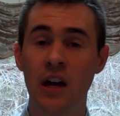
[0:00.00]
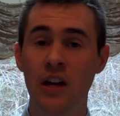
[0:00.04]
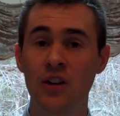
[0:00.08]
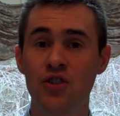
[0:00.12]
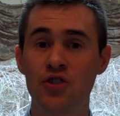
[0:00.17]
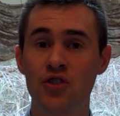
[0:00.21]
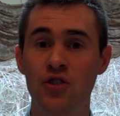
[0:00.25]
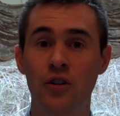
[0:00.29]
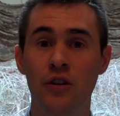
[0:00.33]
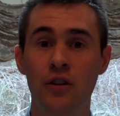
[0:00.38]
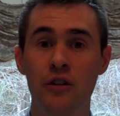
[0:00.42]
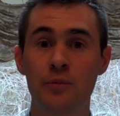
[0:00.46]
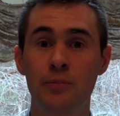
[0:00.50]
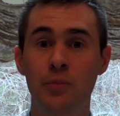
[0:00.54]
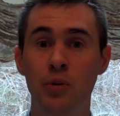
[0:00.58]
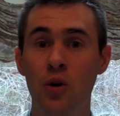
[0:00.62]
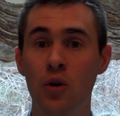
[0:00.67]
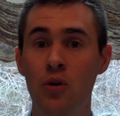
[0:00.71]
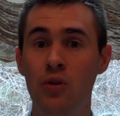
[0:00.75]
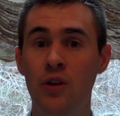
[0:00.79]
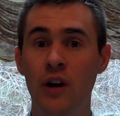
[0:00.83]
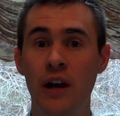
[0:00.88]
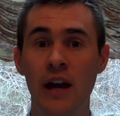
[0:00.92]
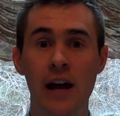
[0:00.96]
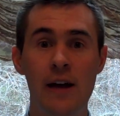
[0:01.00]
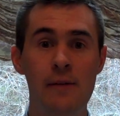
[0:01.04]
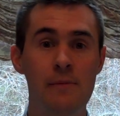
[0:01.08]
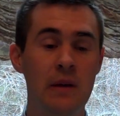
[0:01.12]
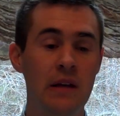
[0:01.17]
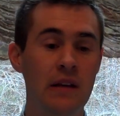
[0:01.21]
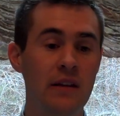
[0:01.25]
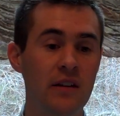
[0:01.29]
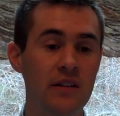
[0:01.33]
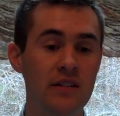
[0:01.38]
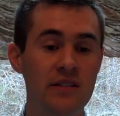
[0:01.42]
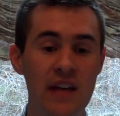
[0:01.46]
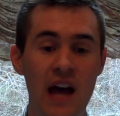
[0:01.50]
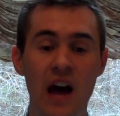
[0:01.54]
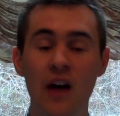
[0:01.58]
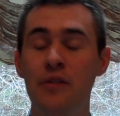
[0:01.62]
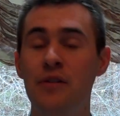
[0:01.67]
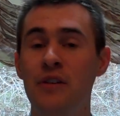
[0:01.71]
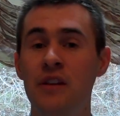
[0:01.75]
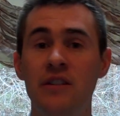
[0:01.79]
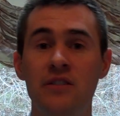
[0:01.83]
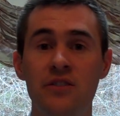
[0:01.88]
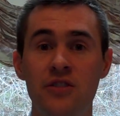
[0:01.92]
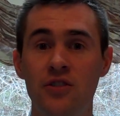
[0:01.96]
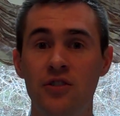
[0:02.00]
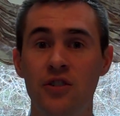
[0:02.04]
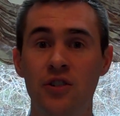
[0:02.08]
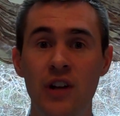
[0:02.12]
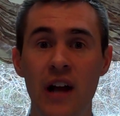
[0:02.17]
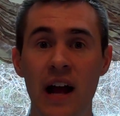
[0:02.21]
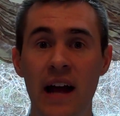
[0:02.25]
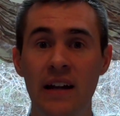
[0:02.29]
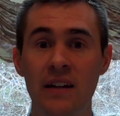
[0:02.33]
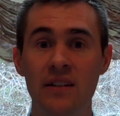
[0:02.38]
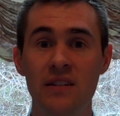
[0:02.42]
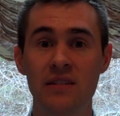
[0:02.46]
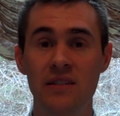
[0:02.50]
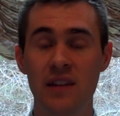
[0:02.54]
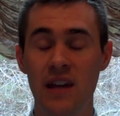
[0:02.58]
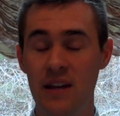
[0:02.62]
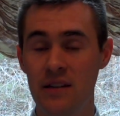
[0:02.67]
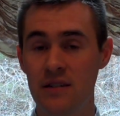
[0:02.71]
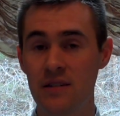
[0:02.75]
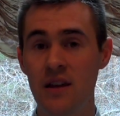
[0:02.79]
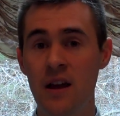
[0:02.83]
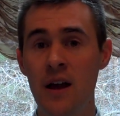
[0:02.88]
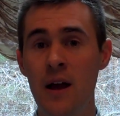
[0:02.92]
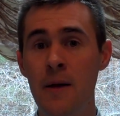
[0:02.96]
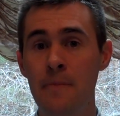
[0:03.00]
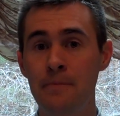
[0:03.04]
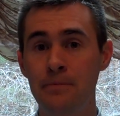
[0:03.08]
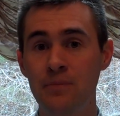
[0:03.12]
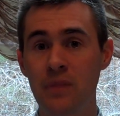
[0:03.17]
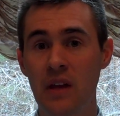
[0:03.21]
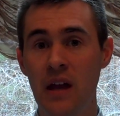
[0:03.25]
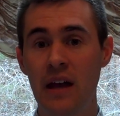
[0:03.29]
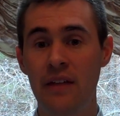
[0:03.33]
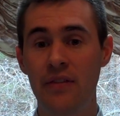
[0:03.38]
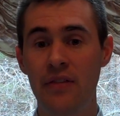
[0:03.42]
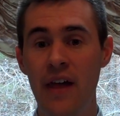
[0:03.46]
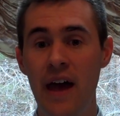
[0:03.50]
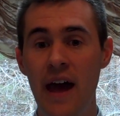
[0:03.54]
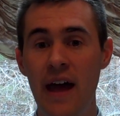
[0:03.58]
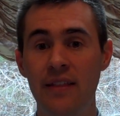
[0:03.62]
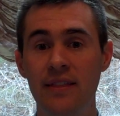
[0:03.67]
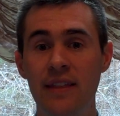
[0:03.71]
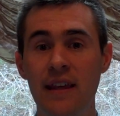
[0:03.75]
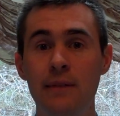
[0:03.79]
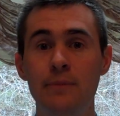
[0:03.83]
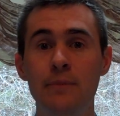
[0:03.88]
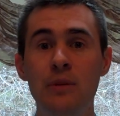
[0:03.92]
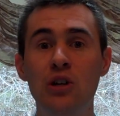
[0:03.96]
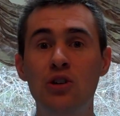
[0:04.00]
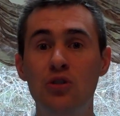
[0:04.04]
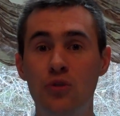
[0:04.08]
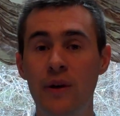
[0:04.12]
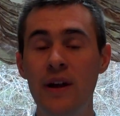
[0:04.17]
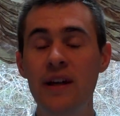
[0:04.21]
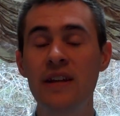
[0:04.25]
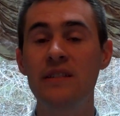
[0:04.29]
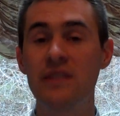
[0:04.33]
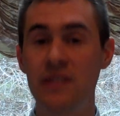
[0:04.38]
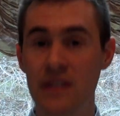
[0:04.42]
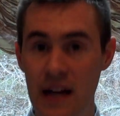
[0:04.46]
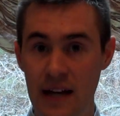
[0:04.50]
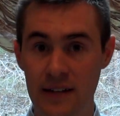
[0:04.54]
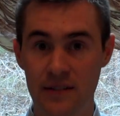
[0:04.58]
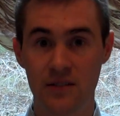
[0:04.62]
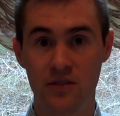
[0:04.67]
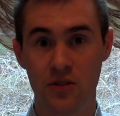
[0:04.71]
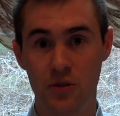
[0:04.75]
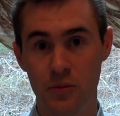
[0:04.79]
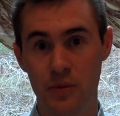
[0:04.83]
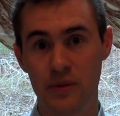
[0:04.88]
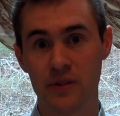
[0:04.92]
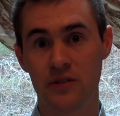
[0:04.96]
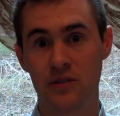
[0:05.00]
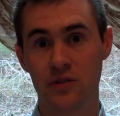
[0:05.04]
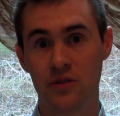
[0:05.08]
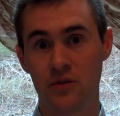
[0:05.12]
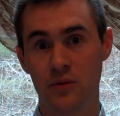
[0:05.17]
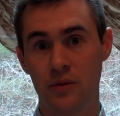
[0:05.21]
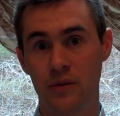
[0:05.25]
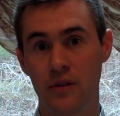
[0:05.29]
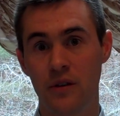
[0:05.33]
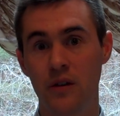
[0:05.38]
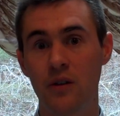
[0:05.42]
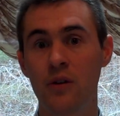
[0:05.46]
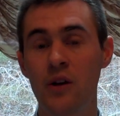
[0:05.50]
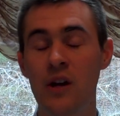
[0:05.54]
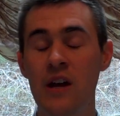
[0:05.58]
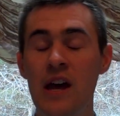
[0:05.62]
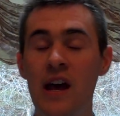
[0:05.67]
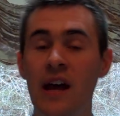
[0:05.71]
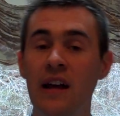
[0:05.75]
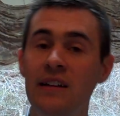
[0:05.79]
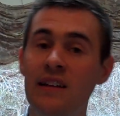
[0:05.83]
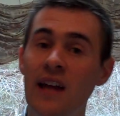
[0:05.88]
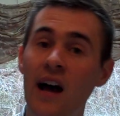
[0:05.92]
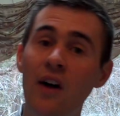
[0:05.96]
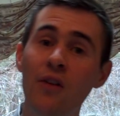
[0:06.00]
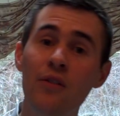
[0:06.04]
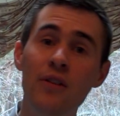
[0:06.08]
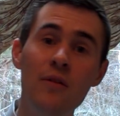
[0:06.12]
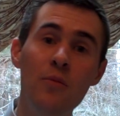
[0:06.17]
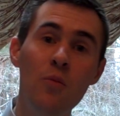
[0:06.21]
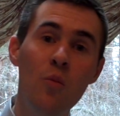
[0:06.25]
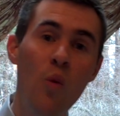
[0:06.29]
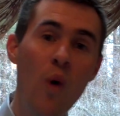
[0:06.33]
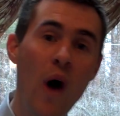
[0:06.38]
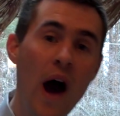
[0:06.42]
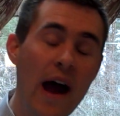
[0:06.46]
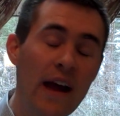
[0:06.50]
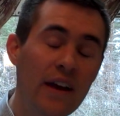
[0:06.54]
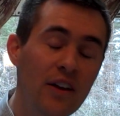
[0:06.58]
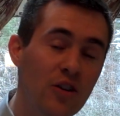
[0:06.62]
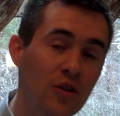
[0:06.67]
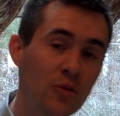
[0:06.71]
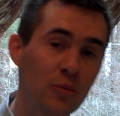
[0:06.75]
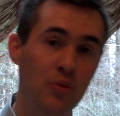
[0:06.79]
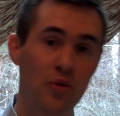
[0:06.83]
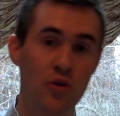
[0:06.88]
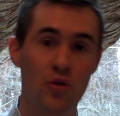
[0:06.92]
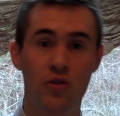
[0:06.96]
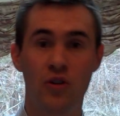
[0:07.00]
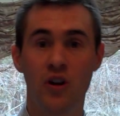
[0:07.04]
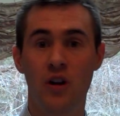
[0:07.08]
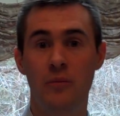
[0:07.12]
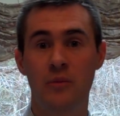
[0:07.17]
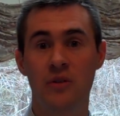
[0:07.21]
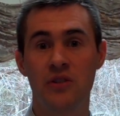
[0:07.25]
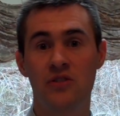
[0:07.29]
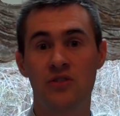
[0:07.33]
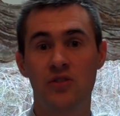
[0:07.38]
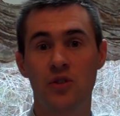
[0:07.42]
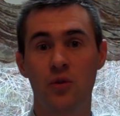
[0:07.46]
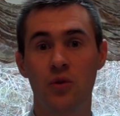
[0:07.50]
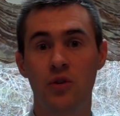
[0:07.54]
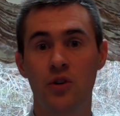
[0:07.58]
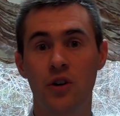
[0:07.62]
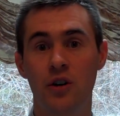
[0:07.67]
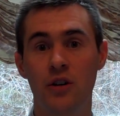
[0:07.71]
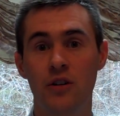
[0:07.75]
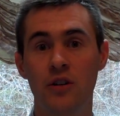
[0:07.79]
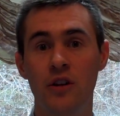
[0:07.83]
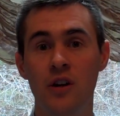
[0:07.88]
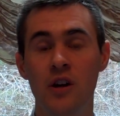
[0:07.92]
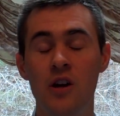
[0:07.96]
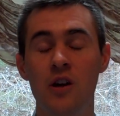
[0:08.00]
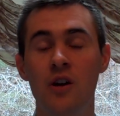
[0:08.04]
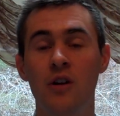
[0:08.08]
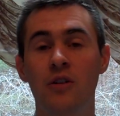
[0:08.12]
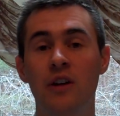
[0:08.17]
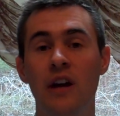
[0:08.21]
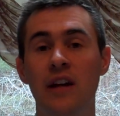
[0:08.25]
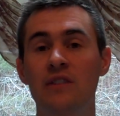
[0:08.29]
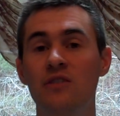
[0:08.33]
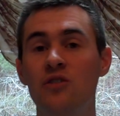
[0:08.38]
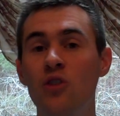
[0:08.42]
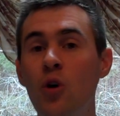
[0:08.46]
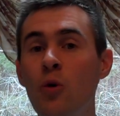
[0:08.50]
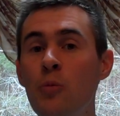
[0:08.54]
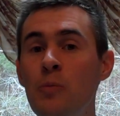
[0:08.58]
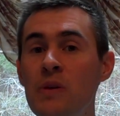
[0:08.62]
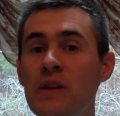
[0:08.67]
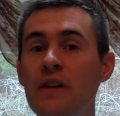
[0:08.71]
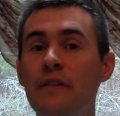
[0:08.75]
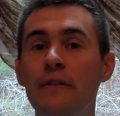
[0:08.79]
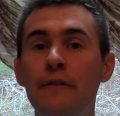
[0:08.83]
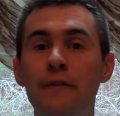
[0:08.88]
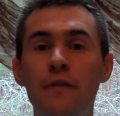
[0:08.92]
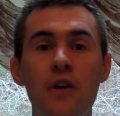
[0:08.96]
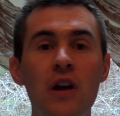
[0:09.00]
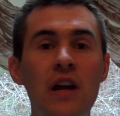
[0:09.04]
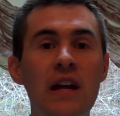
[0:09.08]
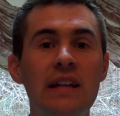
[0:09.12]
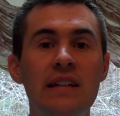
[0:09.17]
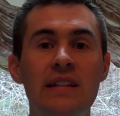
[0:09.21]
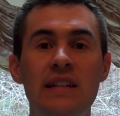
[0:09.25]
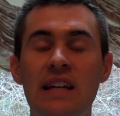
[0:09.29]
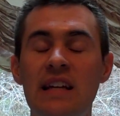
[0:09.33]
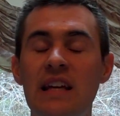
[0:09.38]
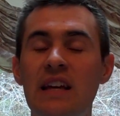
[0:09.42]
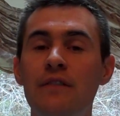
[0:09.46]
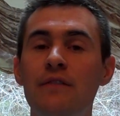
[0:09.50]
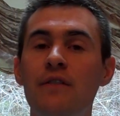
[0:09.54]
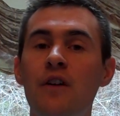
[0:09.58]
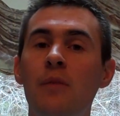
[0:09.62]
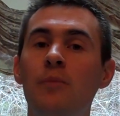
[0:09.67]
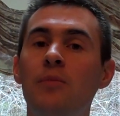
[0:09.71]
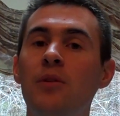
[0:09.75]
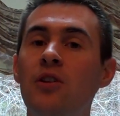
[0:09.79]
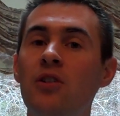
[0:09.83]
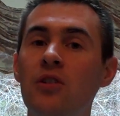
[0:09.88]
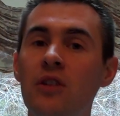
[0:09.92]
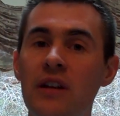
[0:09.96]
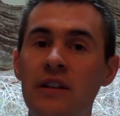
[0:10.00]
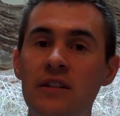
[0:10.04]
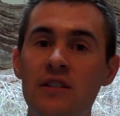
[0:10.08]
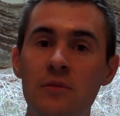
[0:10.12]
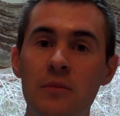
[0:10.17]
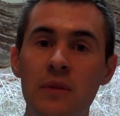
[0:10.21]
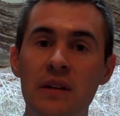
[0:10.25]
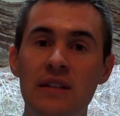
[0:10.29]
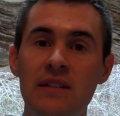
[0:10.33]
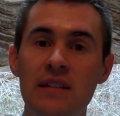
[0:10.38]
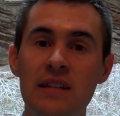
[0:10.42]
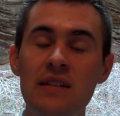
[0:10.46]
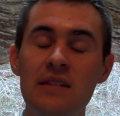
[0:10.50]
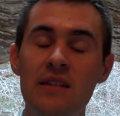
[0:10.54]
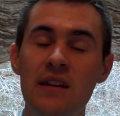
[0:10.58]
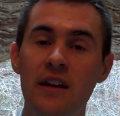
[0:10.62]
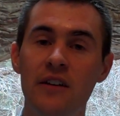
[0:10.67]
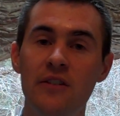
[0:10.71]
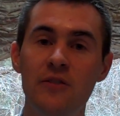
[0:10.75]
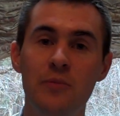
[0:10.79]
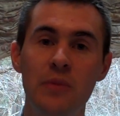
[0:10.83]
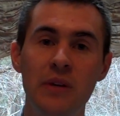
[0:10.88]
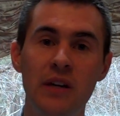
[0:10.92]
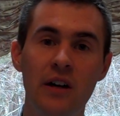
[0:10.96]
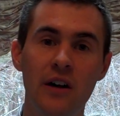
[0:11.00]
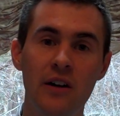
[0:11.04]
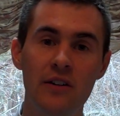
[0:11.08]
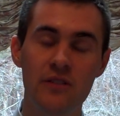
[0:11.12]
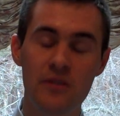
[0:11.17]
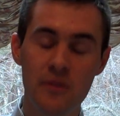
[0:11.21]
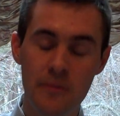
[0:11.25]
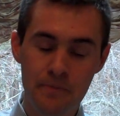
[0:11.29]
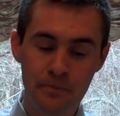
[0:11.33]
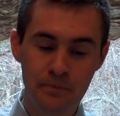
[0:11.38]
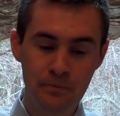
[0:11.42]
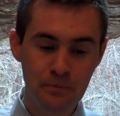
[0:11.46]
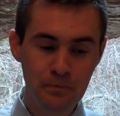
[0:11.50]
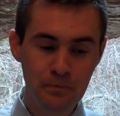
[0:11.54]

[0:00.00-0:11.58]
insurance program in the southeastern United States and that they'd be crazy not to do business with you. Tell them why your program is so good. Okay? Don't be afraid to give up little intimate details because